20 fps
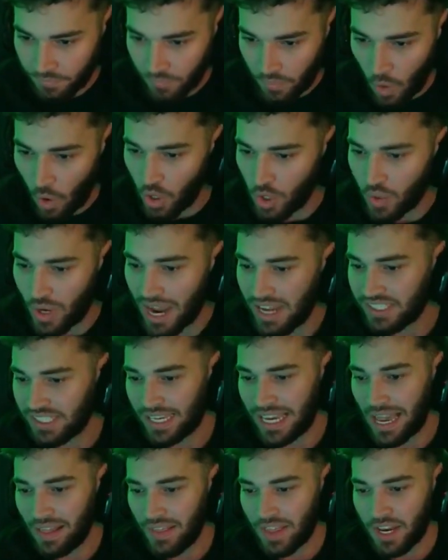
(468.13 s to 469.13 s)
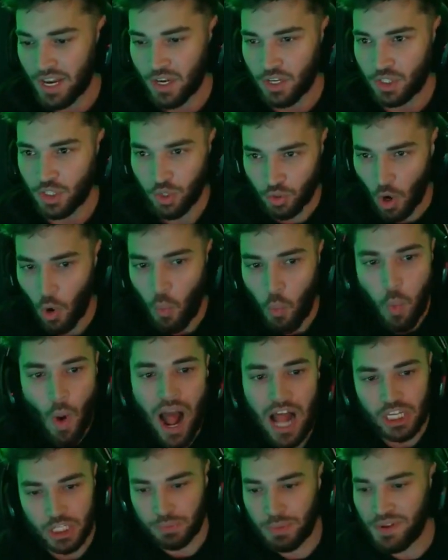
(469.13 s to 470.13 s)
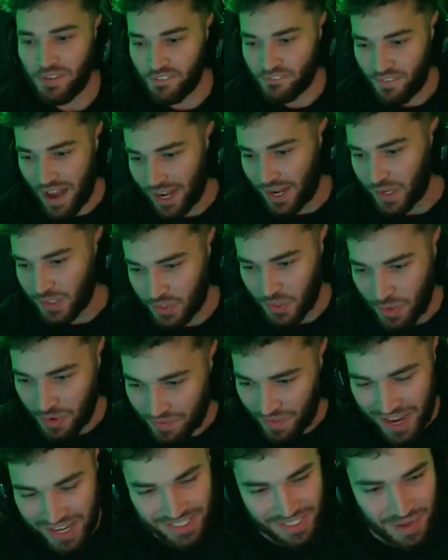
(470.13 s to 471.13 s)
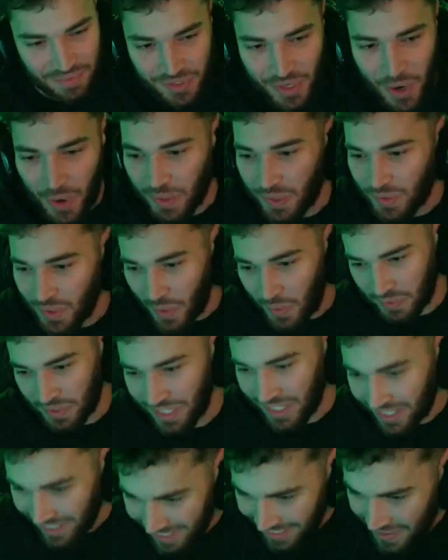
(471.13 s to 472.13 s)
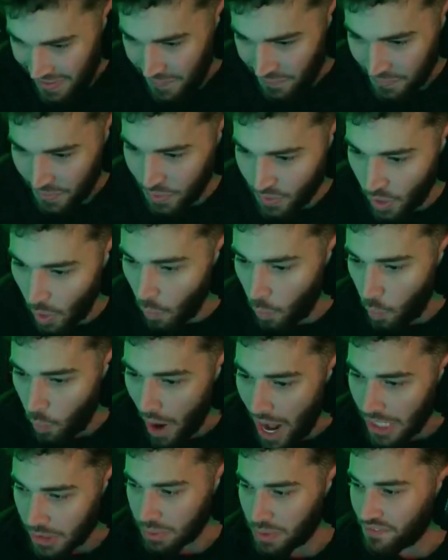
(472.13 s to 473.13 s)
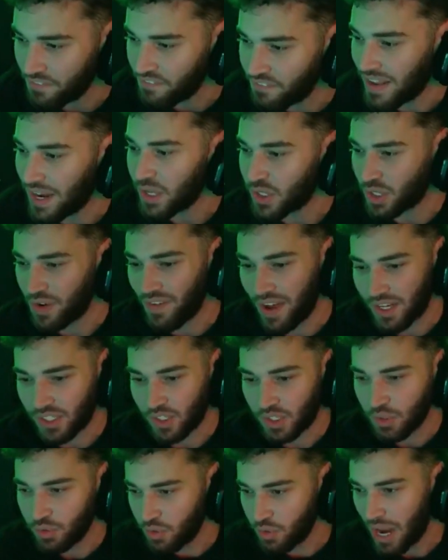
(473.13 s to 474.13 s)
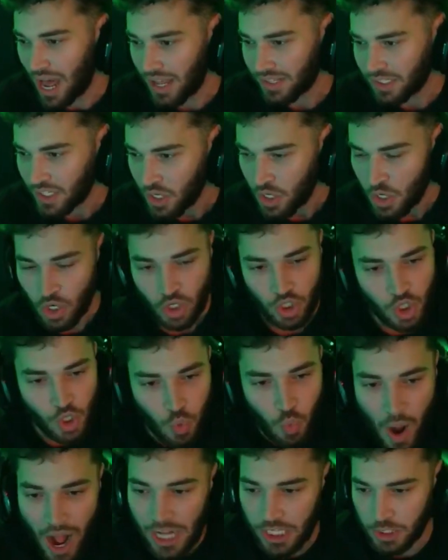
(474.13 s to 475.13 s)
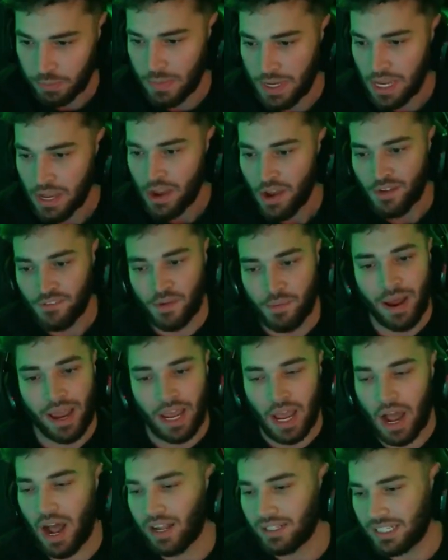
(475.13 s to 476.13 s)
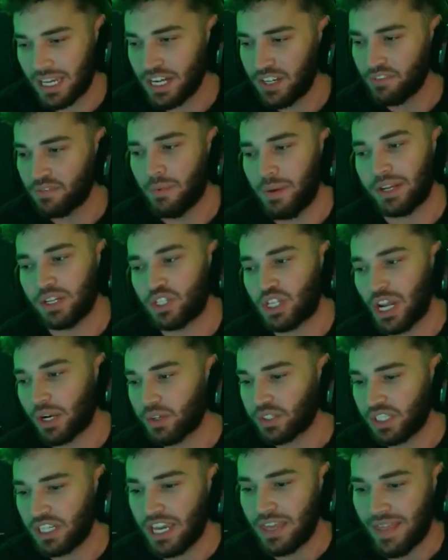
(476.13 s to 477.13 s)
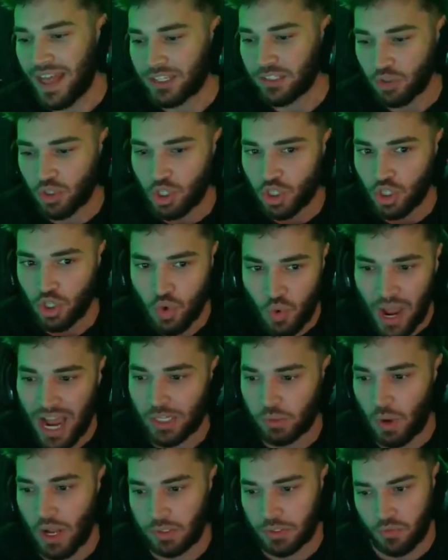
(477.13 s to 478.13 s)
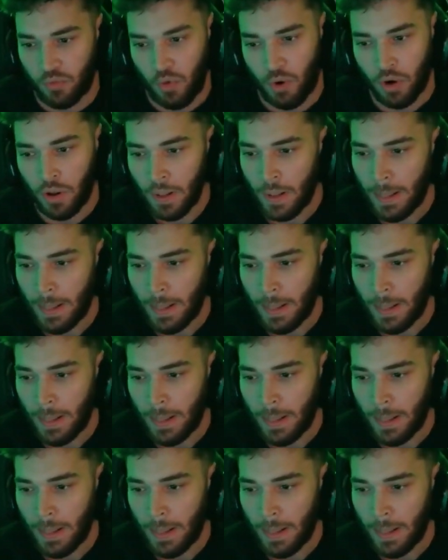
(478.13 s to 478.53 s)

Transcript: All you guys saying elated, you don't watch me for financial advice. I'm sorry, you don't. You don't watch me for financial advice. You do not. You watch me for my content, for my degeneracy, and that's what you guys watch me for.